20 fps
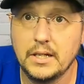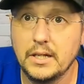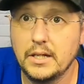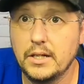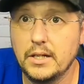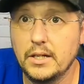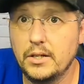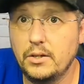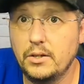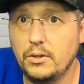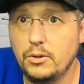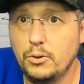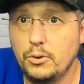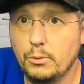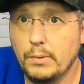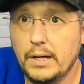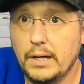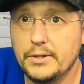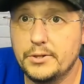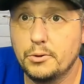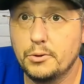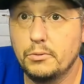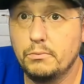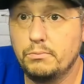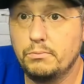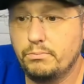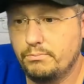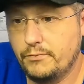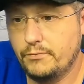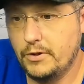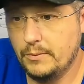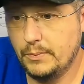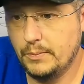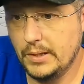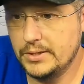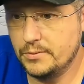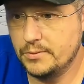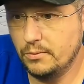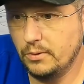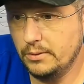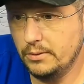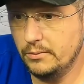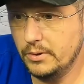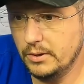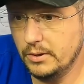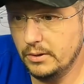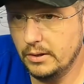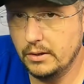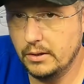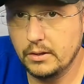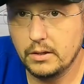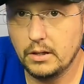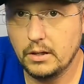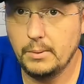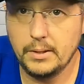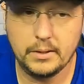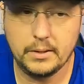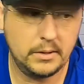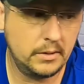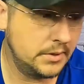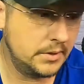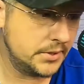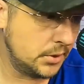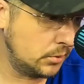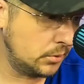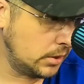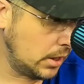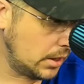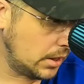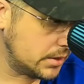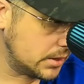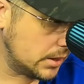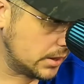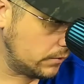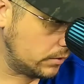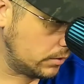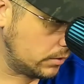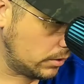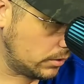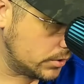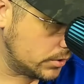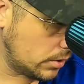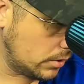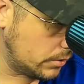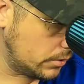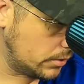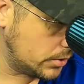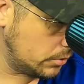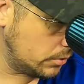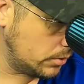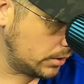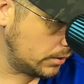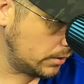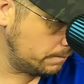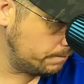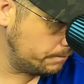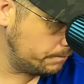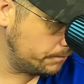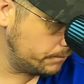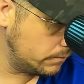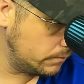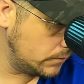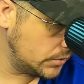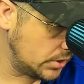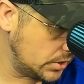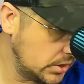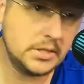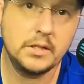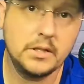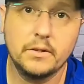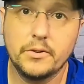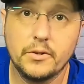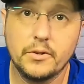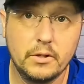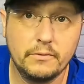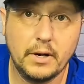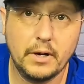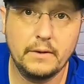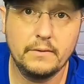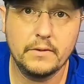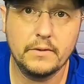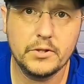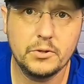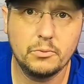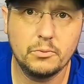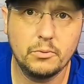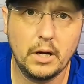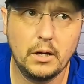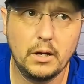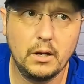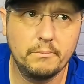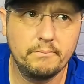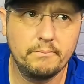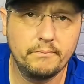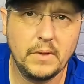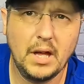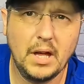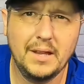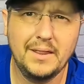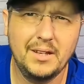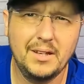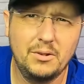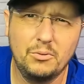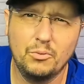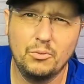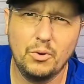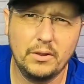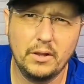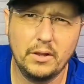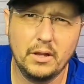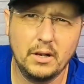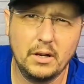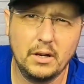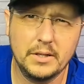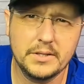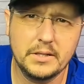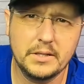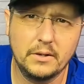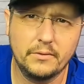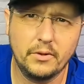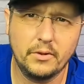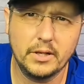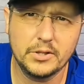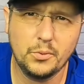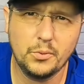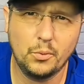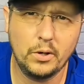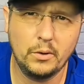you could buy two for the price of one, really. I mean, the Sony Sony 16 to 35 f2.8, I think you can really get it on sale for like $2,100 or